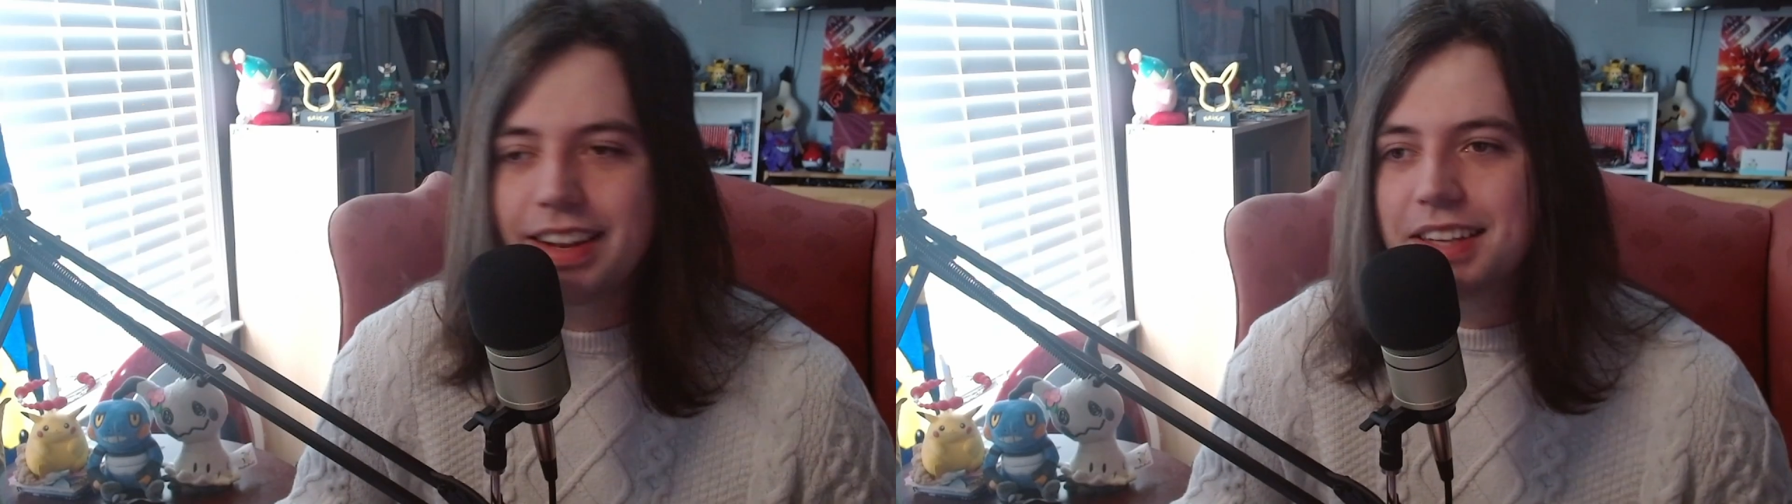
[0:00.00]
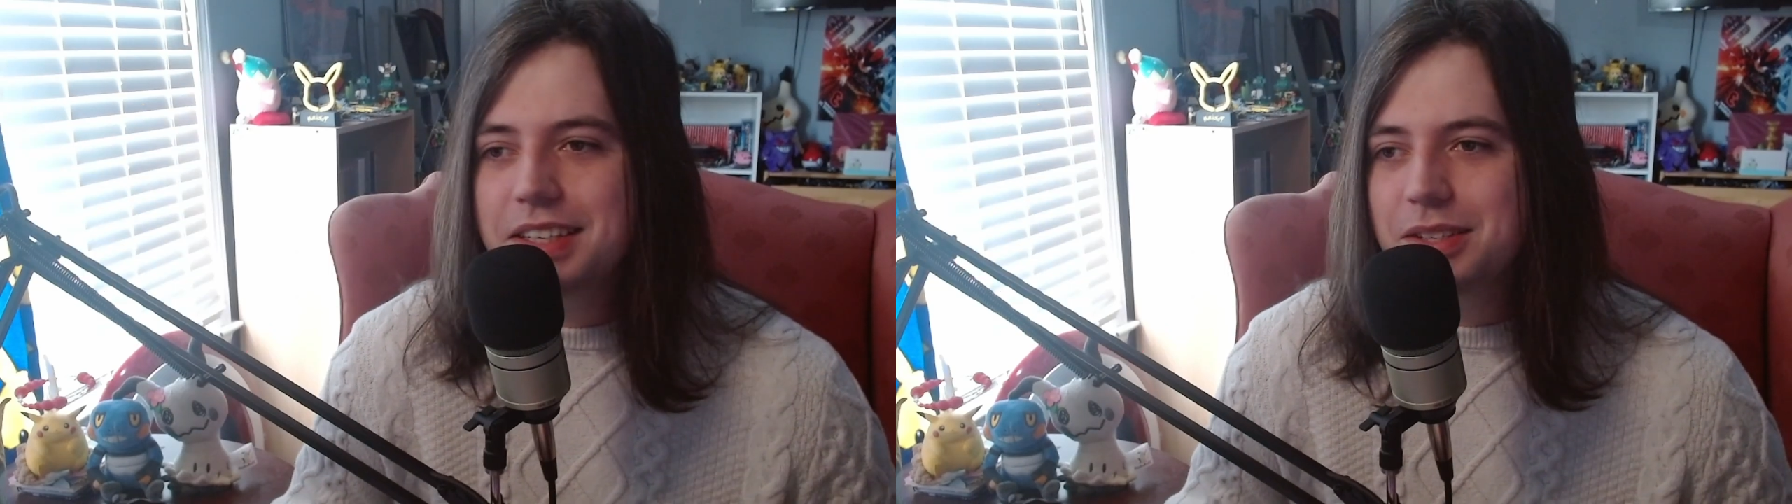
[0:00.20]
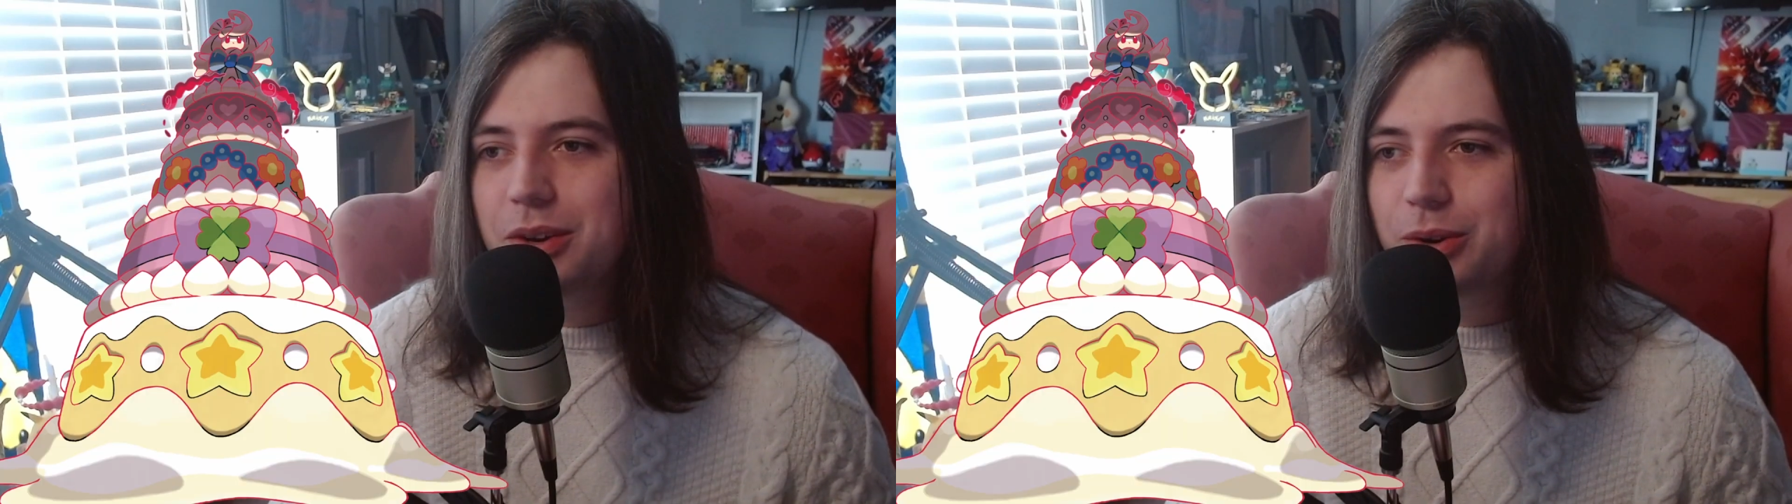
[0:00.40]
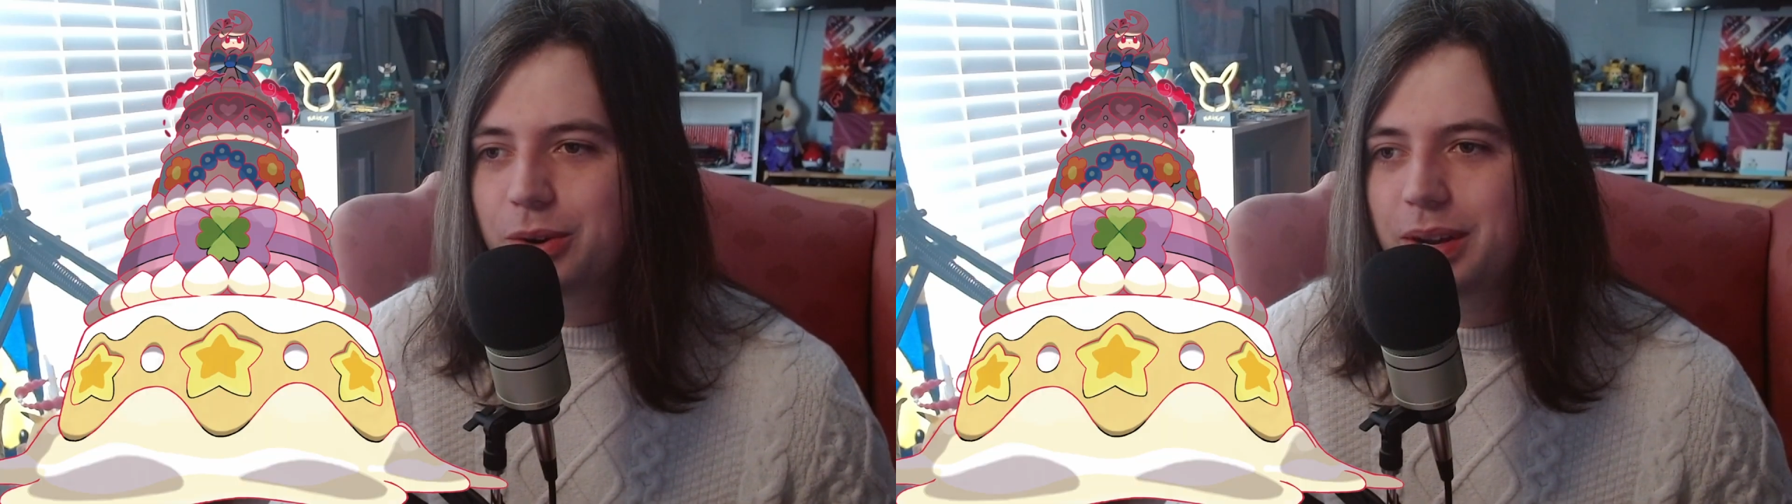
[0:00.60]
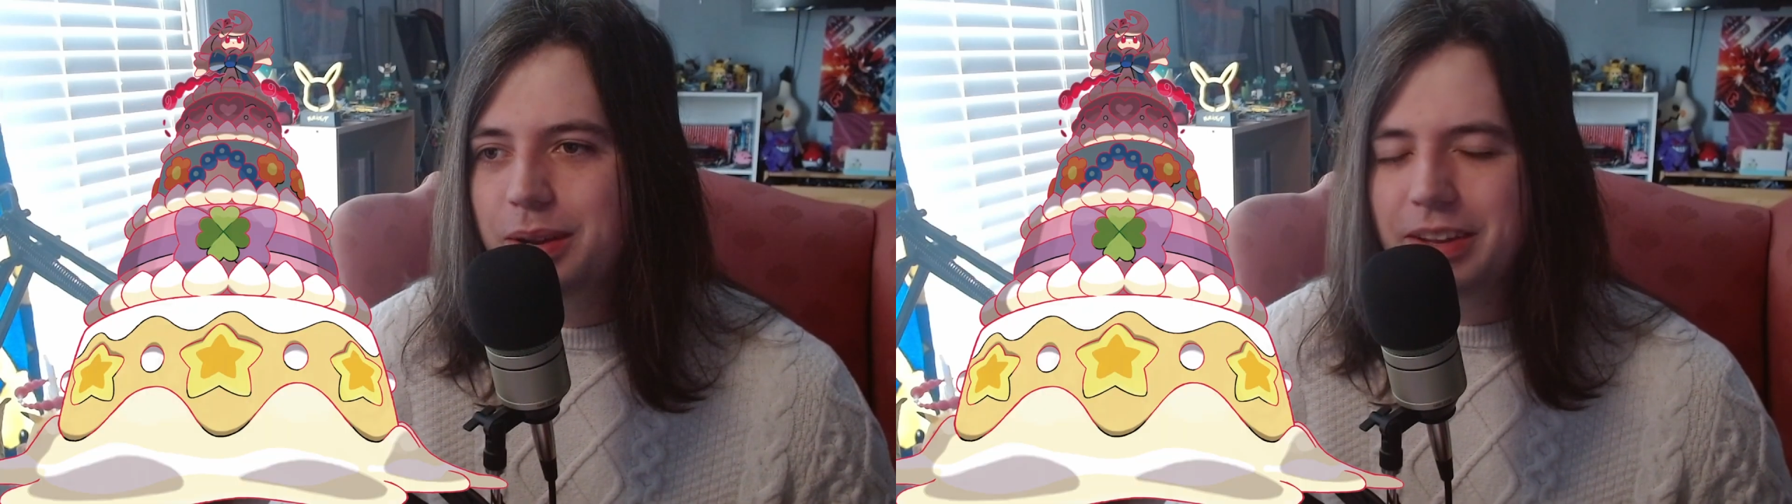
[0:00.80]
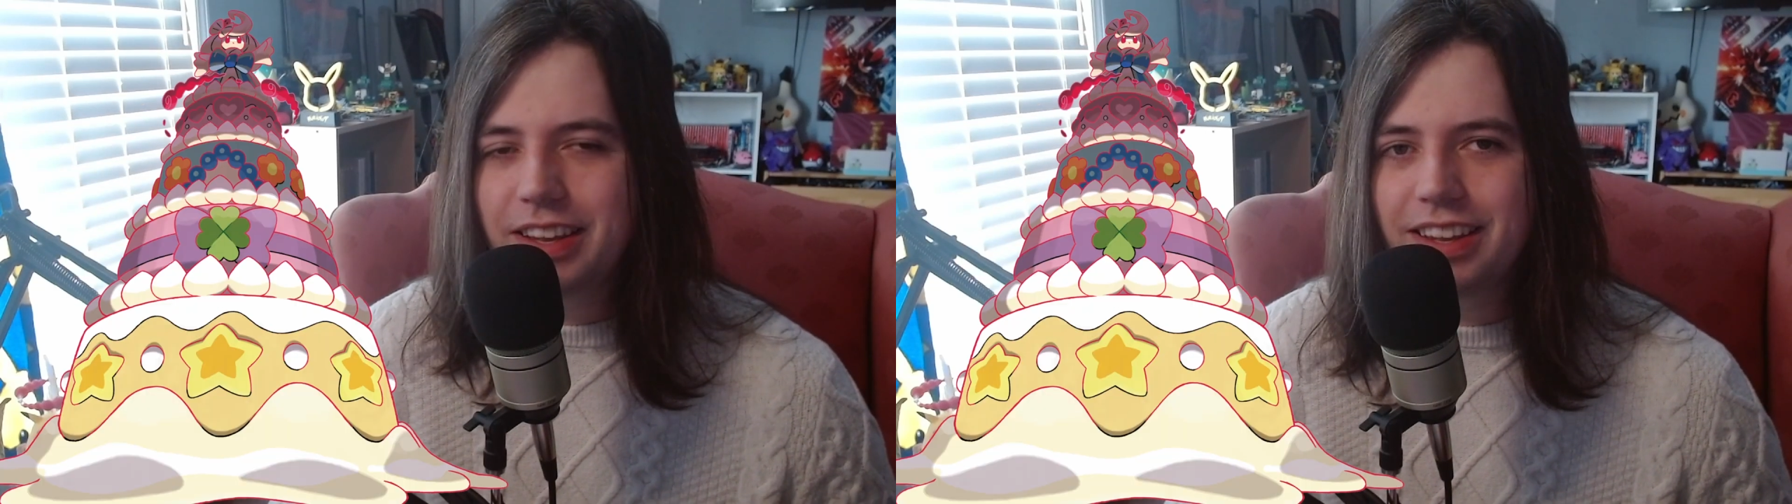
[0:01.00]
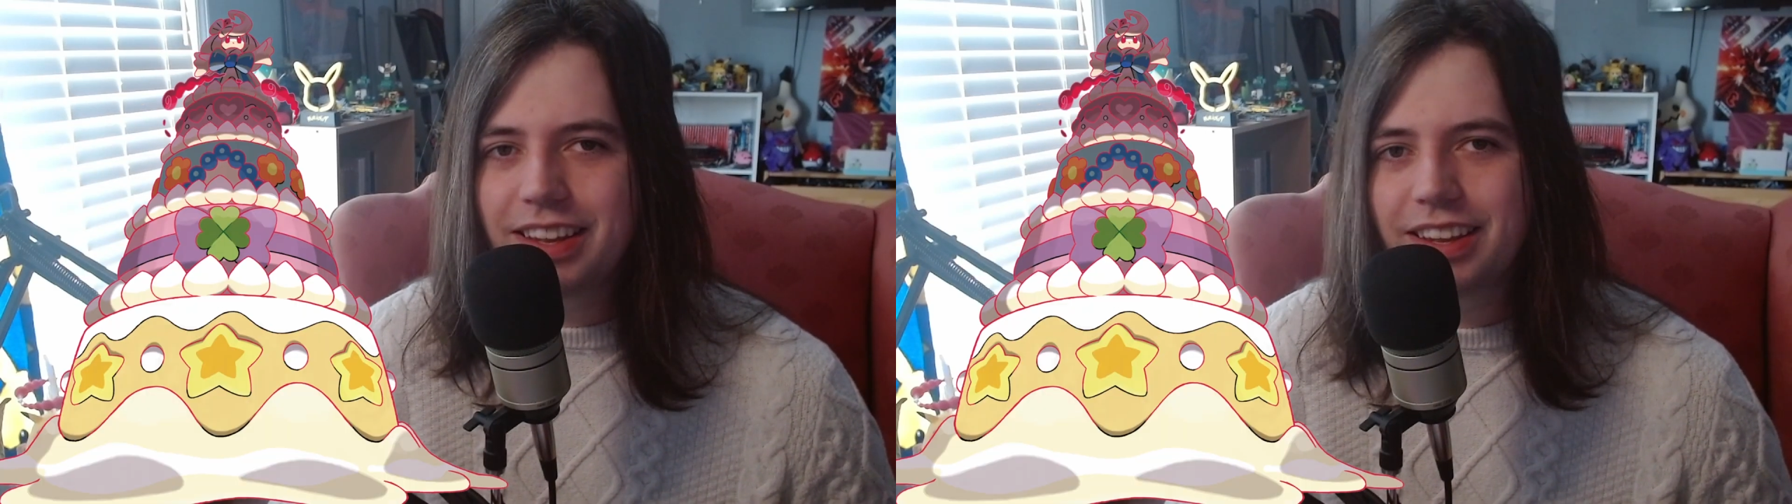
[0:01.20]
Next is Alcremie.